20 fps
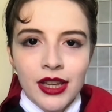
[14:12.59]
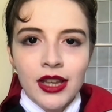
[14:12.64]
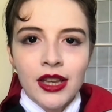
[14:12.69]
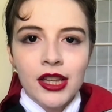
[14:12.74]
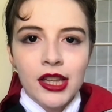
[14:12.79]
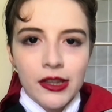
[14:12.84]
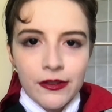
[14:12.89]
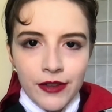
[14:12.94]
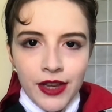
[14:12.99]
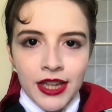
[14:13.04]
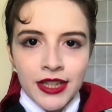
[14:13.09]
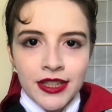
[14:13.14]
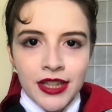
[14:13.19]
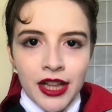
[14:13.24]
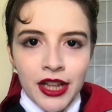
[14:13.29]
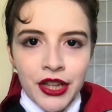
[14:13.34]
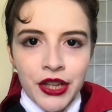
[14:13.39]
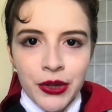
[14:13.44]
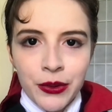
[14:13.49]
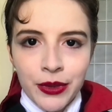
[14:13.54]
If I
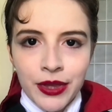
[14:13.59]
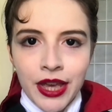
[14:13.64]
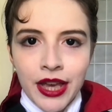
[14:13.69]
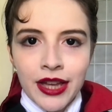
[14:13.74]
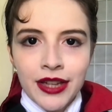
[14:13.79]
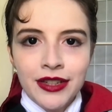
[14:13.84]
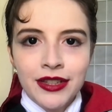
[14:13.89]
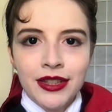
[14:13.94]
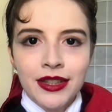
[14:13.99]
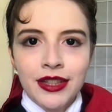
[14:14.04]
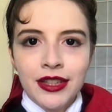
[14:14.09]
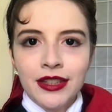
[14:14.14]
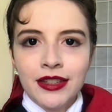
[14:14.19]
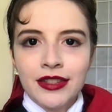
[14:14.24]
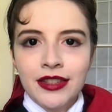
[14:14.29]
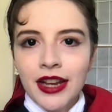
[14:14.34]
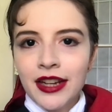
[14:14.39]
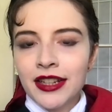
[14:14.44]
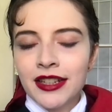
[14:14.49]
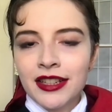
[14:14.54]
tell you that the
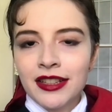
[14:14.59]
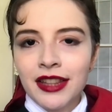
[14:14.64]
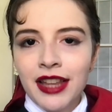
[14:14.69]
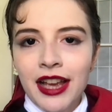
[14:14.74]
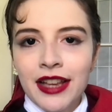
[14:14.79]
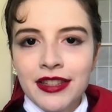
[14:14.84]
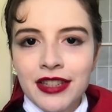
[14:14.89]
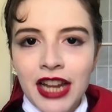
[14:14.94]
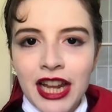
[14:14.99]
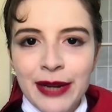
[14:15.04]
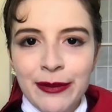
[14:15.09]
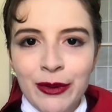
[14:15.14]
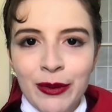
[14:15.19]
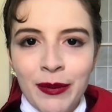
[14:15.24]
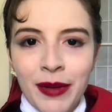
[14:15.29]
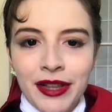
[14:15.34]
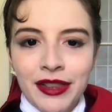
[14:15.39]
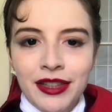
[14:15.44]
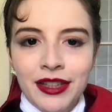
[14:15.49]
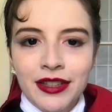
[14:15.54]
second to last item on
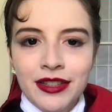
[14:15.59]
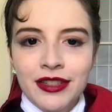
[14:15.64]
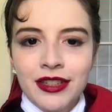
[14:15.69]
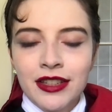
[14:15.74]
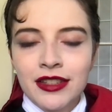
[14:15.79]
my list